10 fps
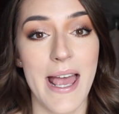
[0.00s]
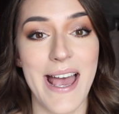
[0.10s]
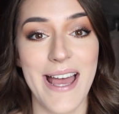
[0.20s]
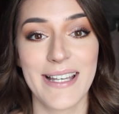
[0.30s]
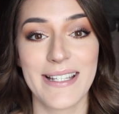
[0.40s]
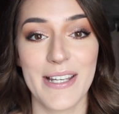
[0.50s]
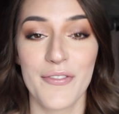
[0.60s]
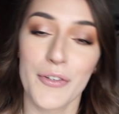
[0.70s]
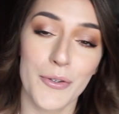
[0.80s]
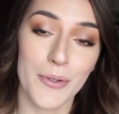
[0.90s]
And
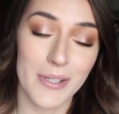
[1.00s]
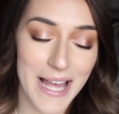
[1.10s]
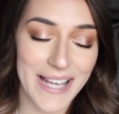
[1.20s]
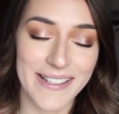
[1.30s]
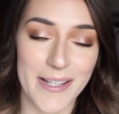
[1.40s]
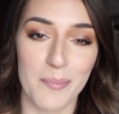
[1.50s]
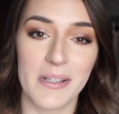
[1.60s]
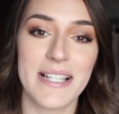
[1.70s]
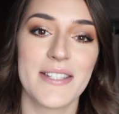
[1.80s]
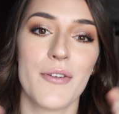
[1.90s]
if you liked it,
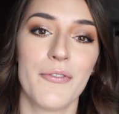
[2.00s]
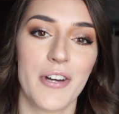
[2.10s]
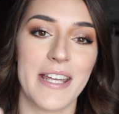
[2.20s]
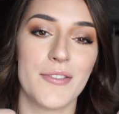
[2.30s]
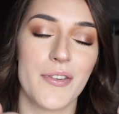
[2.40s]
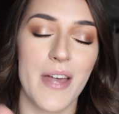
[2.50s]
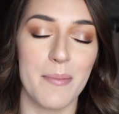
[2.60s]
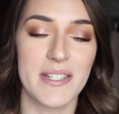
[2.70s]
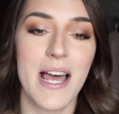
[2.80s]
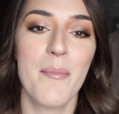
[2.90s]
please don't forget to
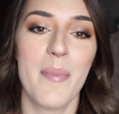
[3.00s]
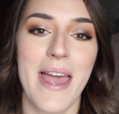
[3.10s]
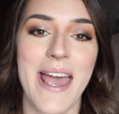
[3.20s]
thumbs up